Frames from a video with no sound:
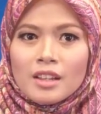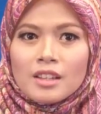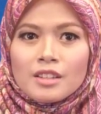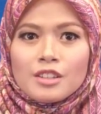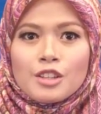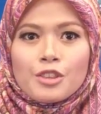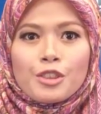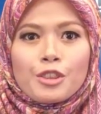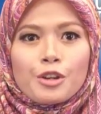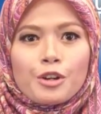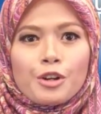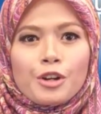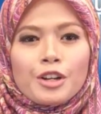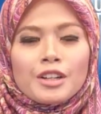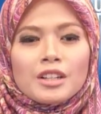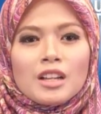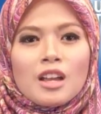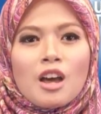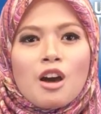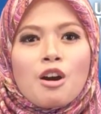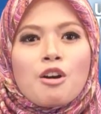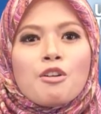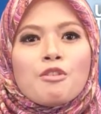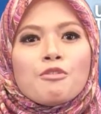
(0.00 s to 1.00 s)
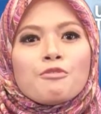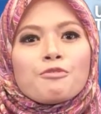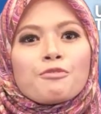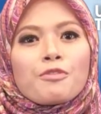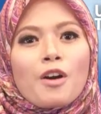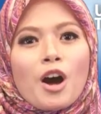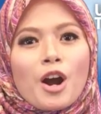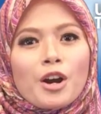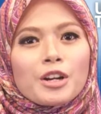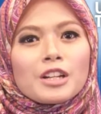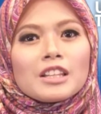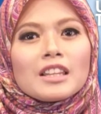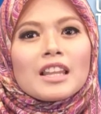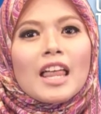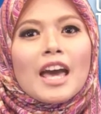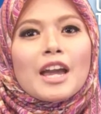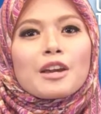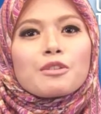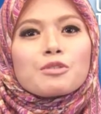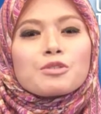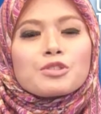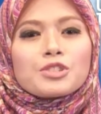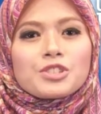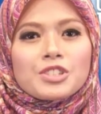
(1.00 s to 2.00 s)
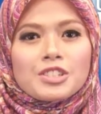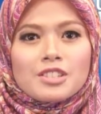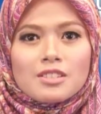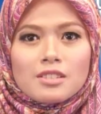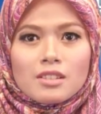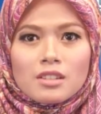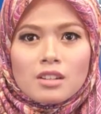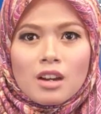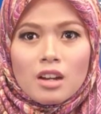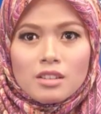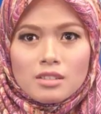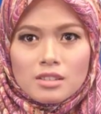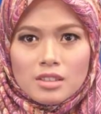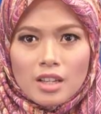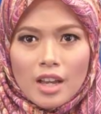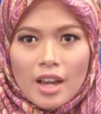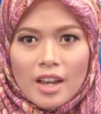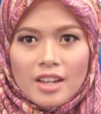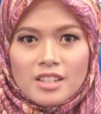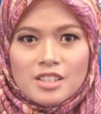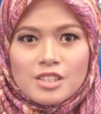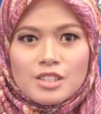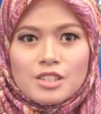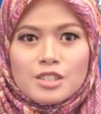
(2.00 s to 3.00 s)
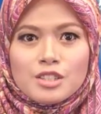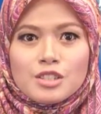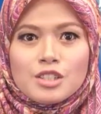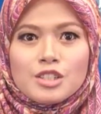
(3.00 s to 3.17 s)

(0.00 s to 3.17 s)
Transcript: The third, foreign language context,